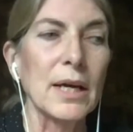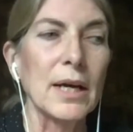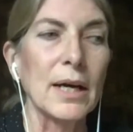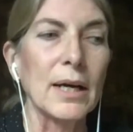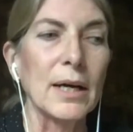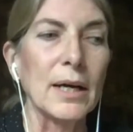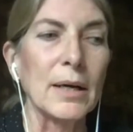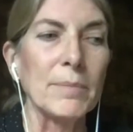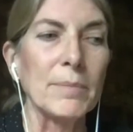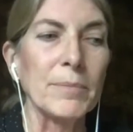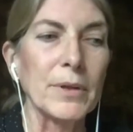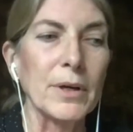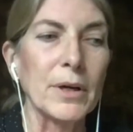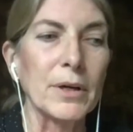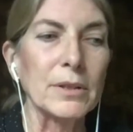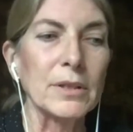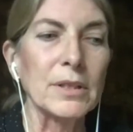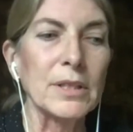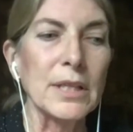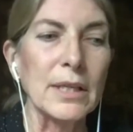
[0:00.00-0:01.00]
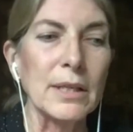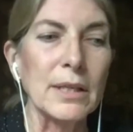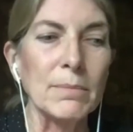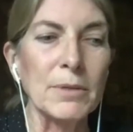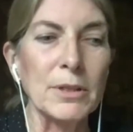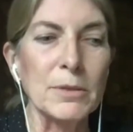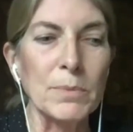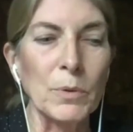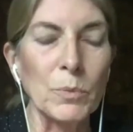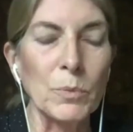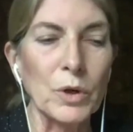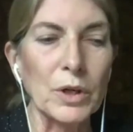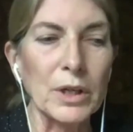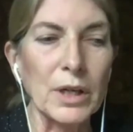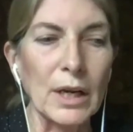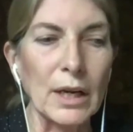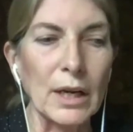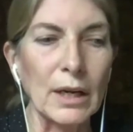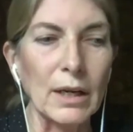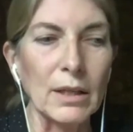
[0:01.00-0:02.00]
Our team has been
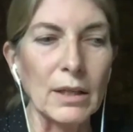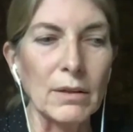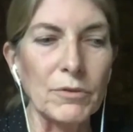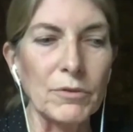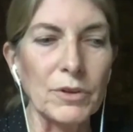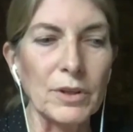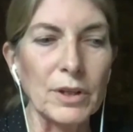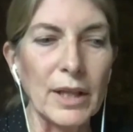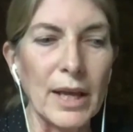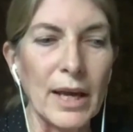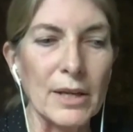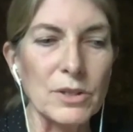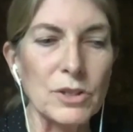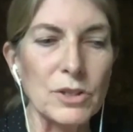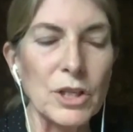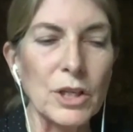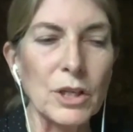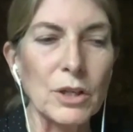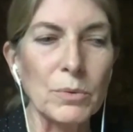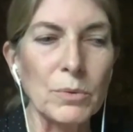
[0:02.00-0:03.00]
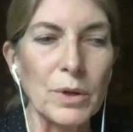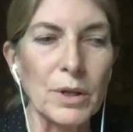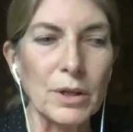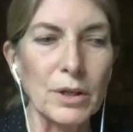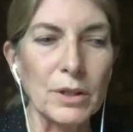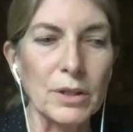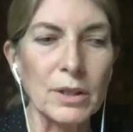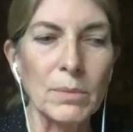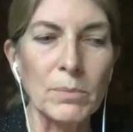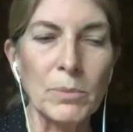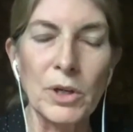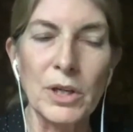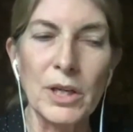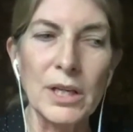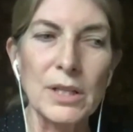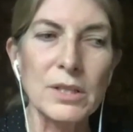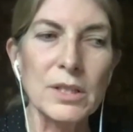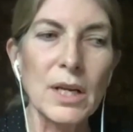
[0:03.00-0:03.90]
working for the last year with our communities